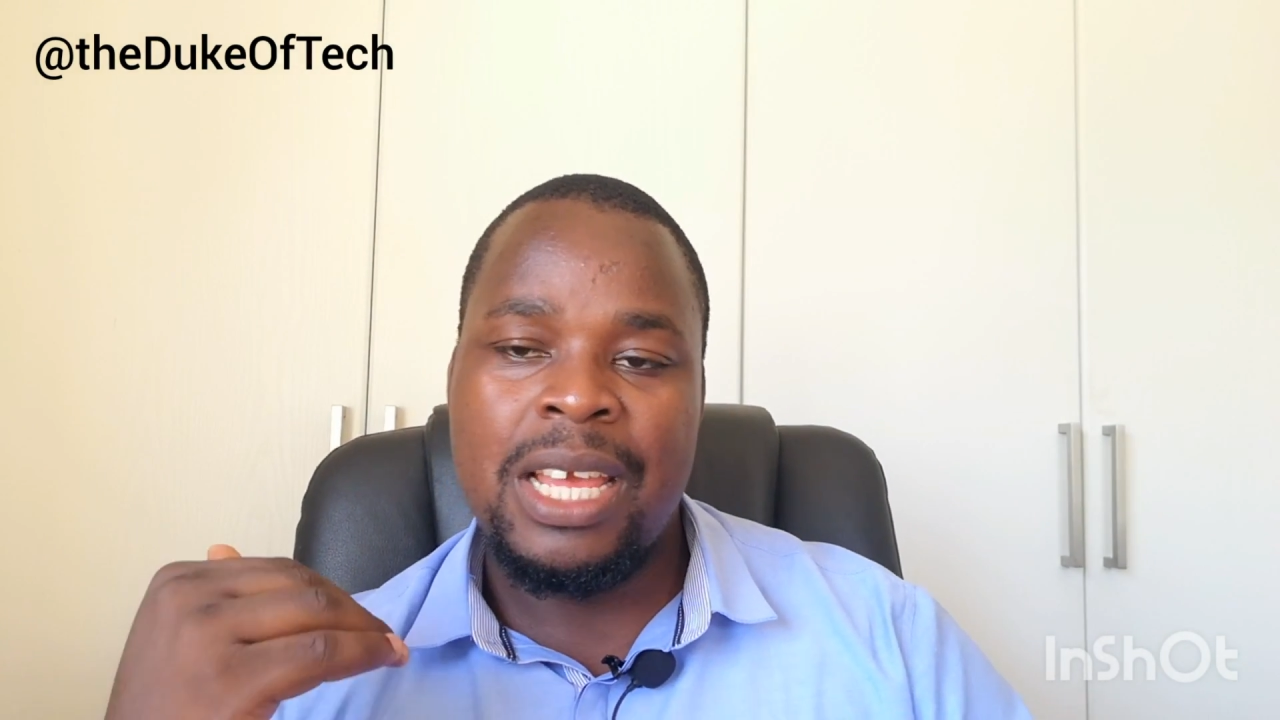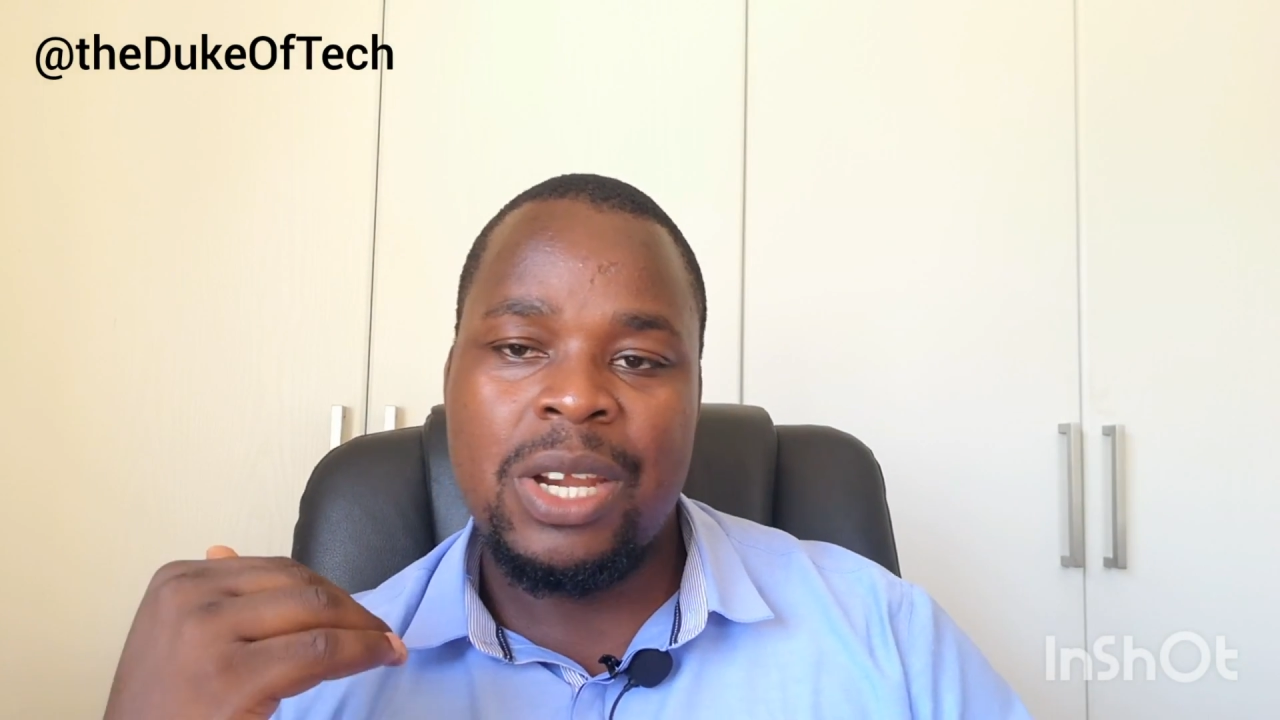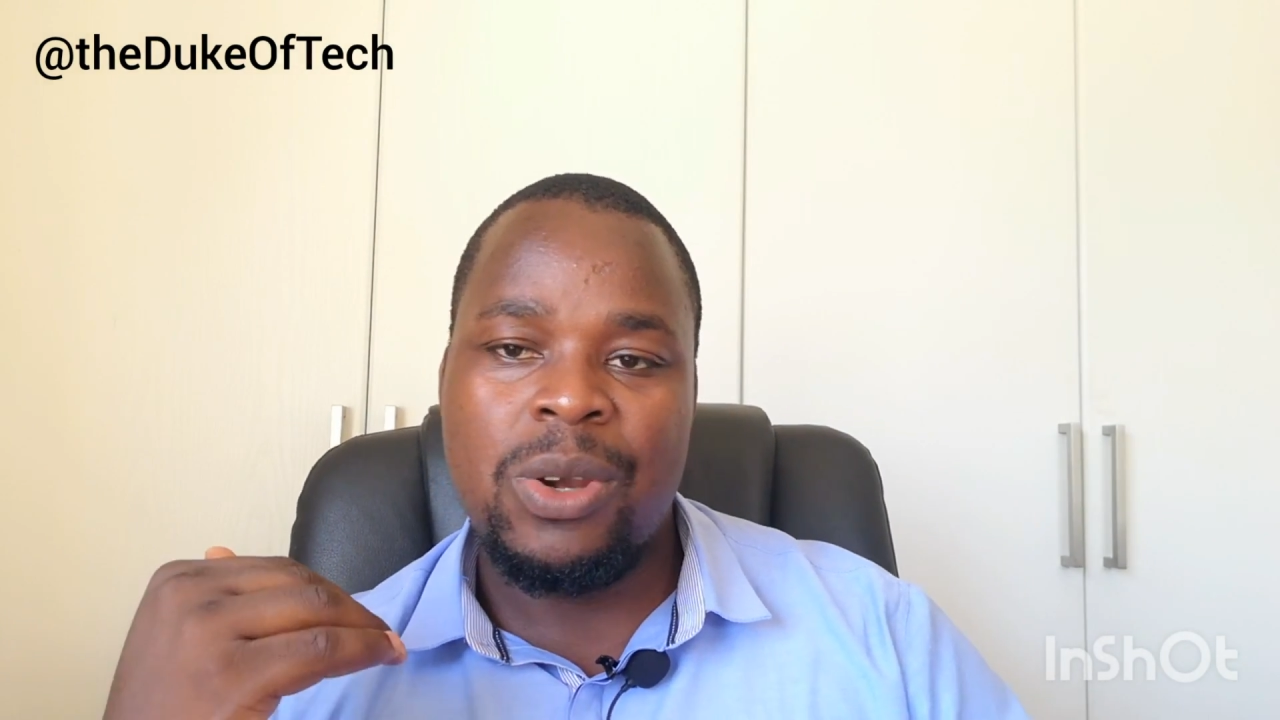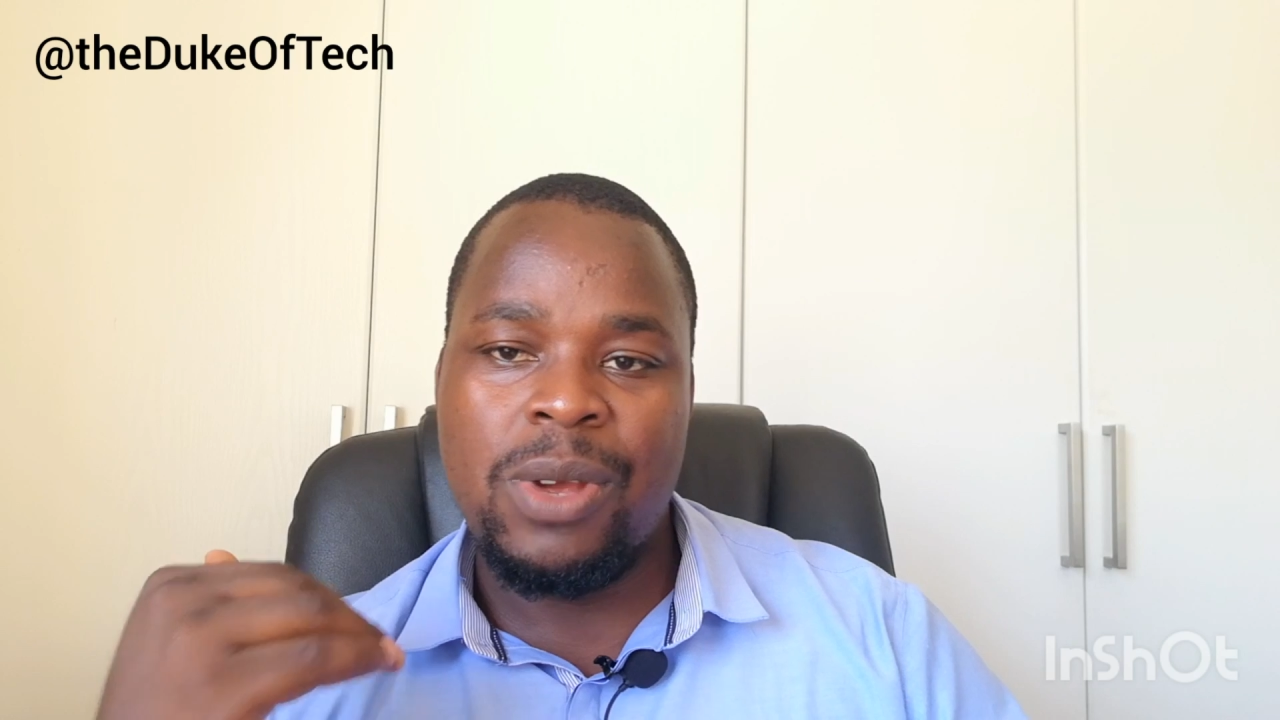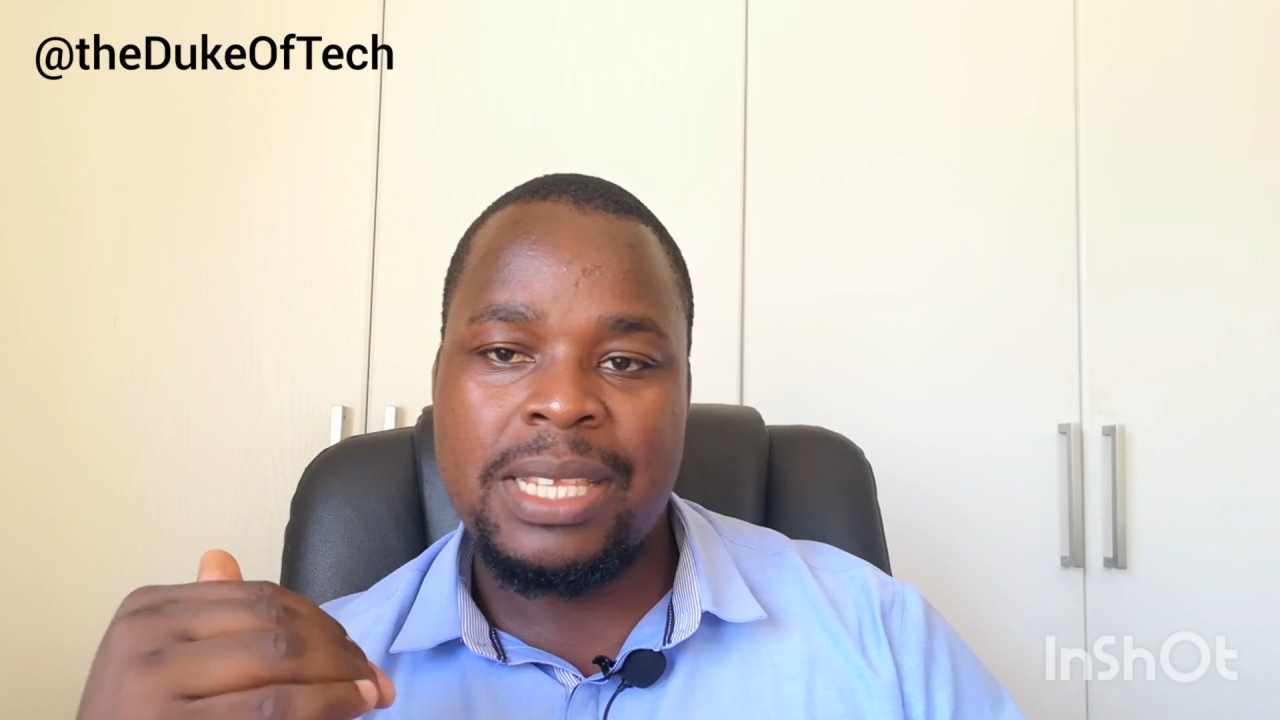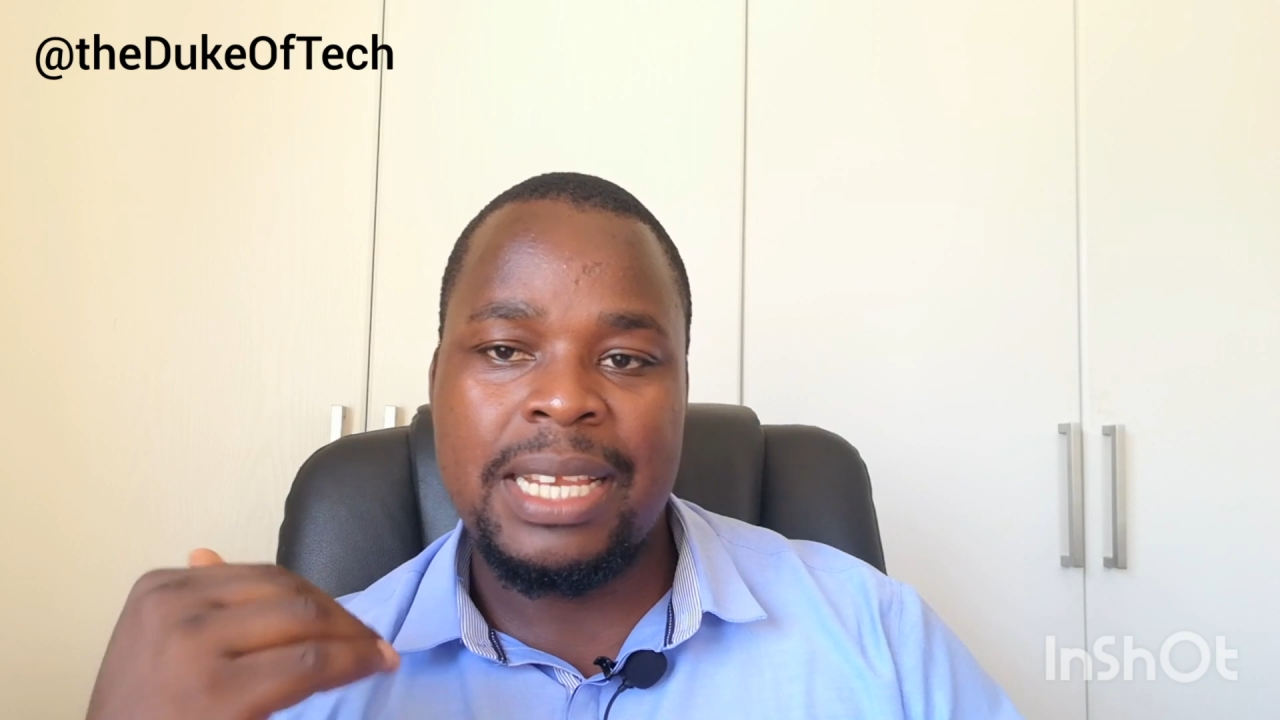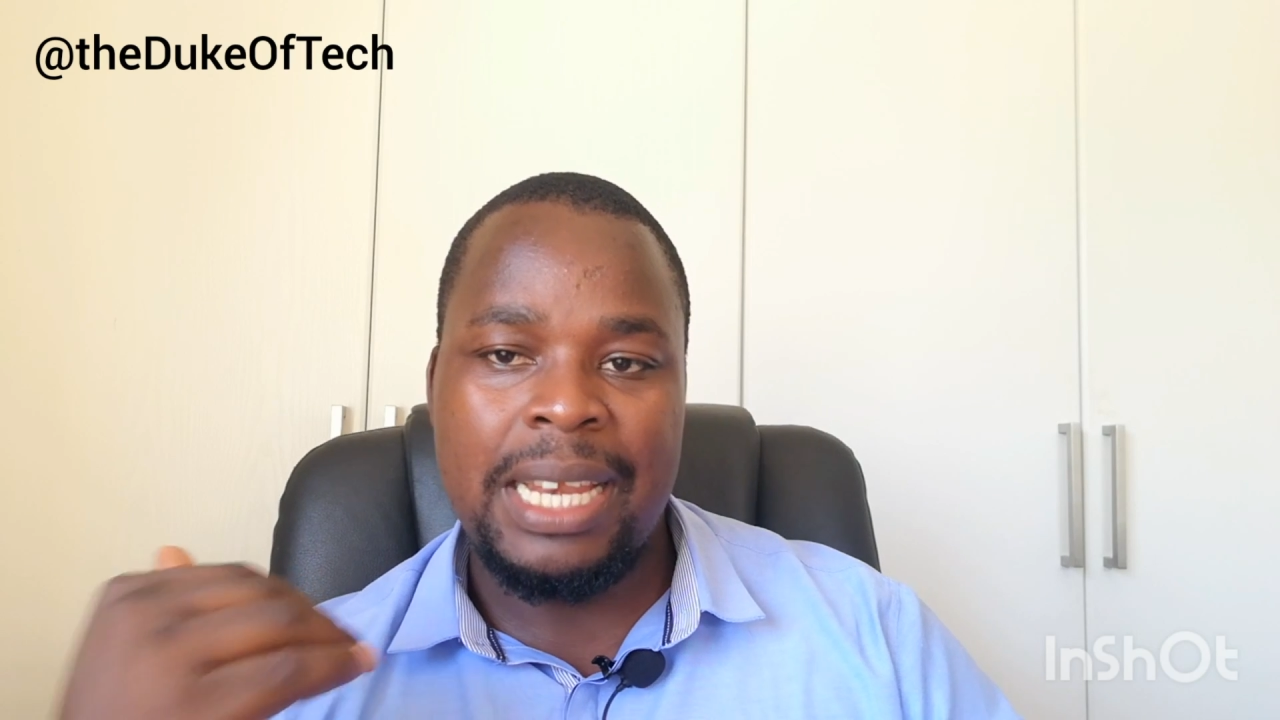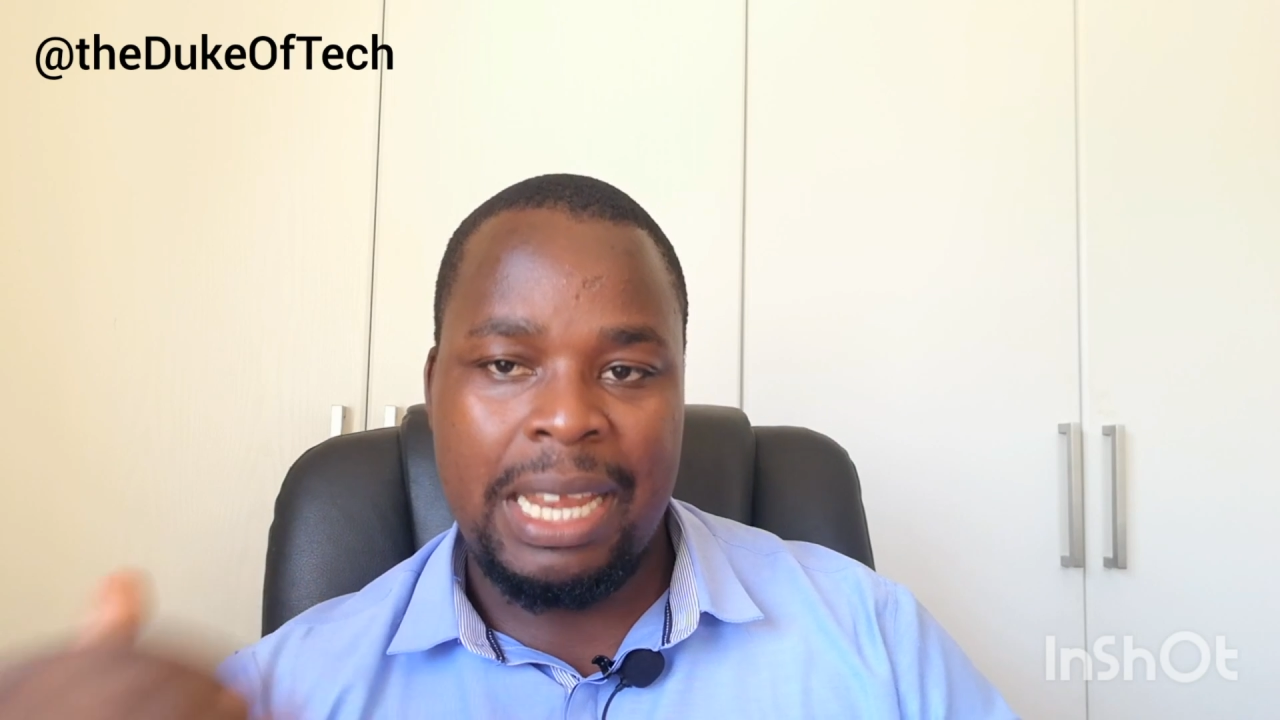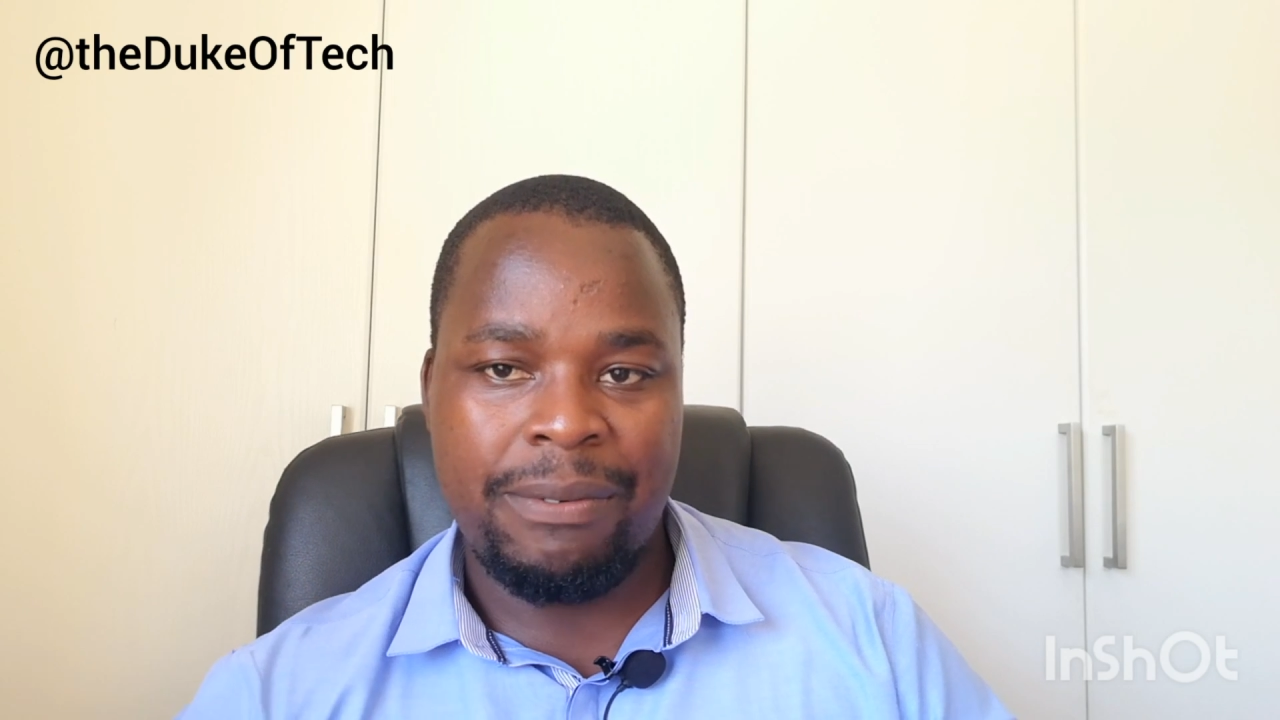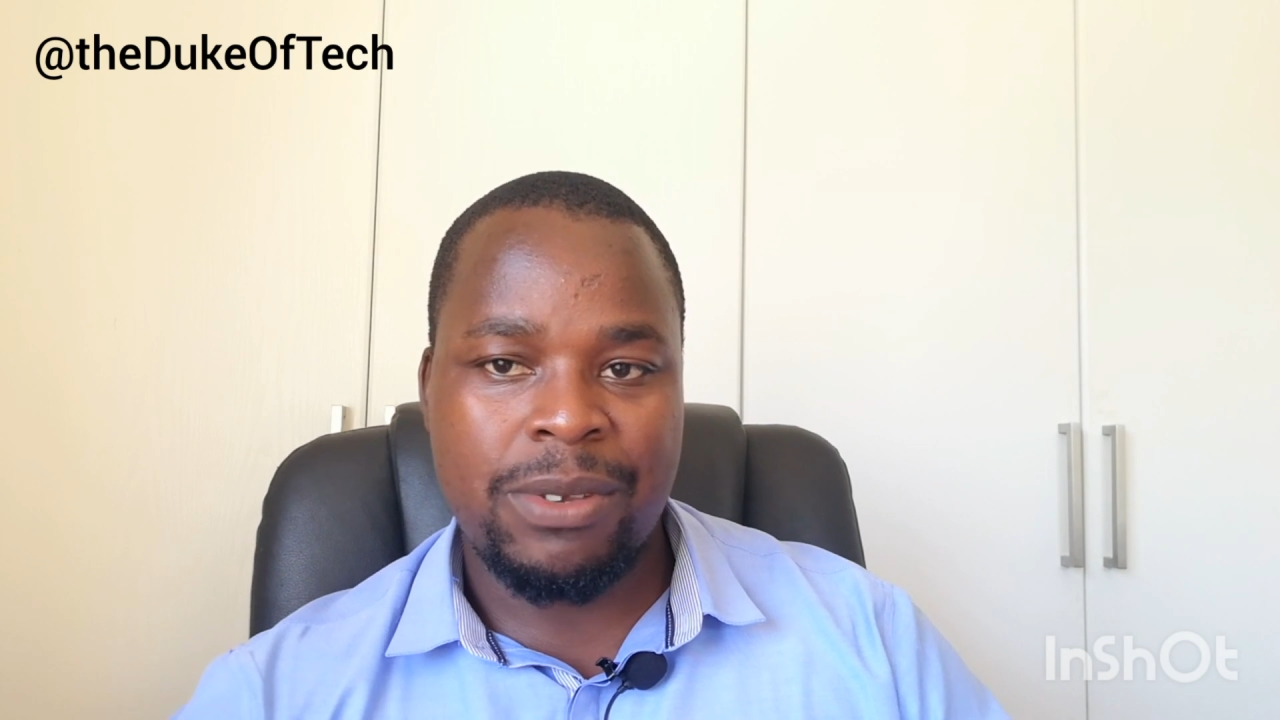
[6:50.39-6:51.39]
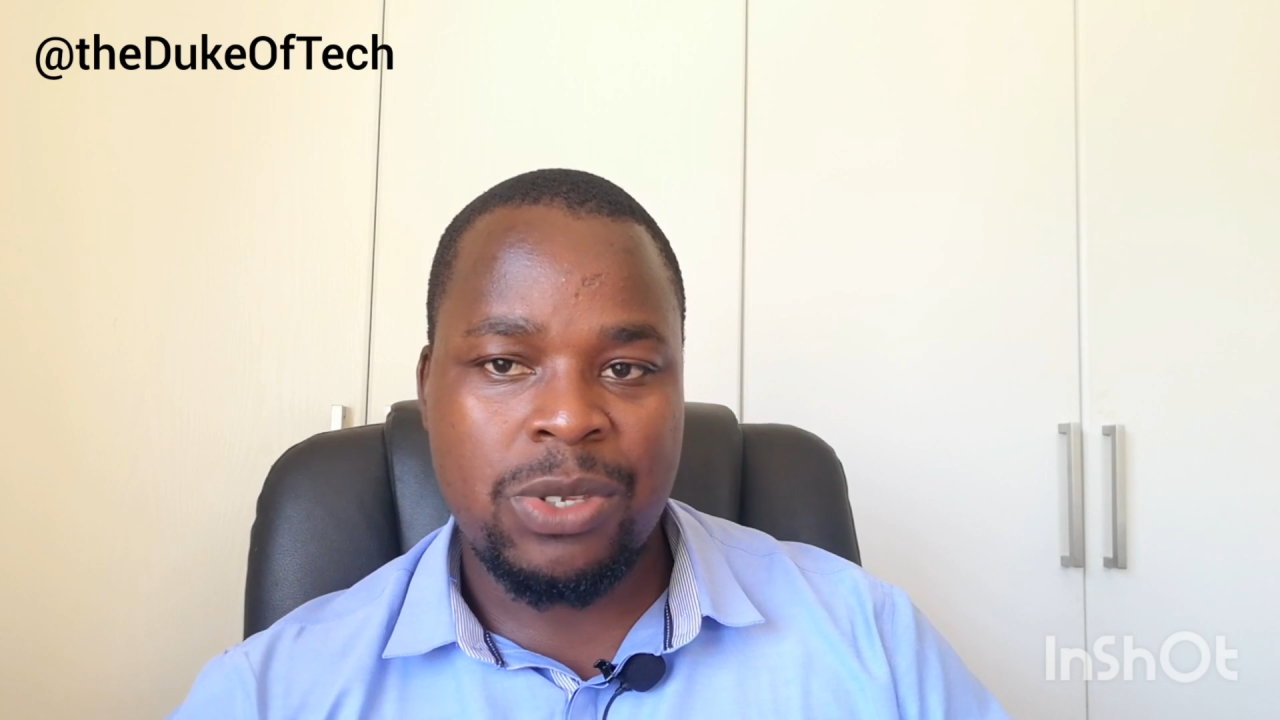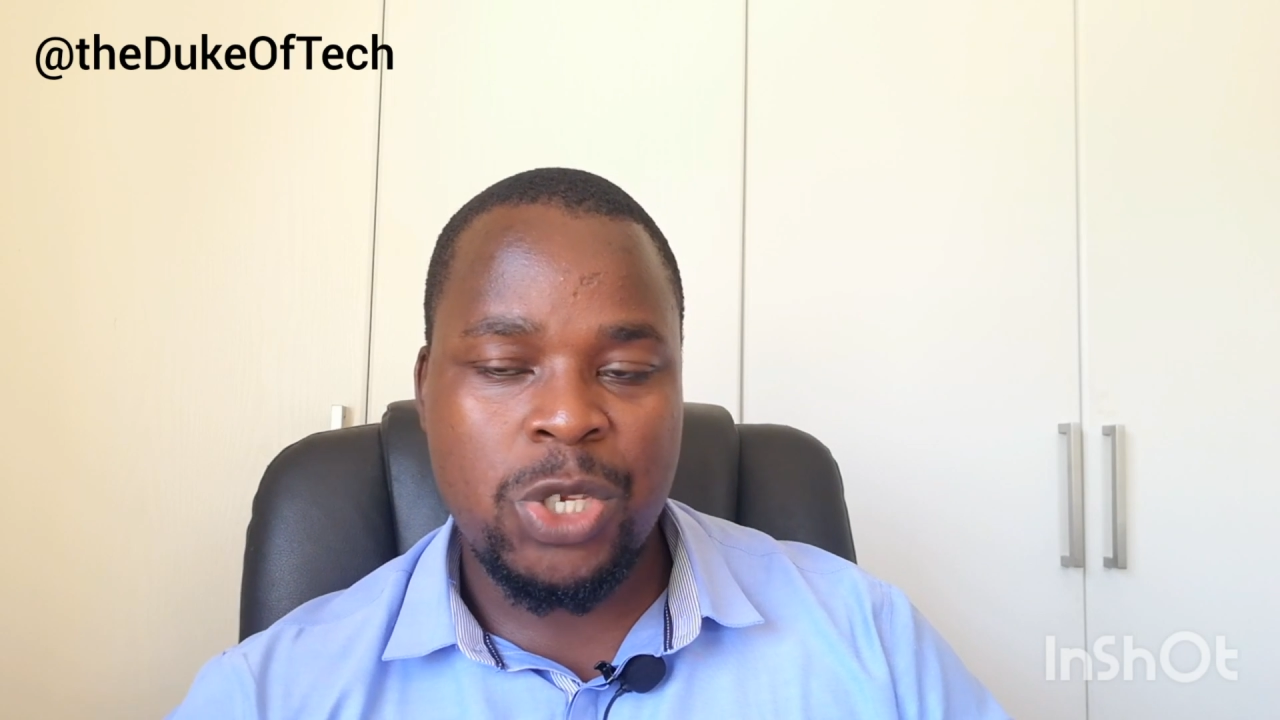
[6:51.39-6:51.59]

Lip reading: noise levels.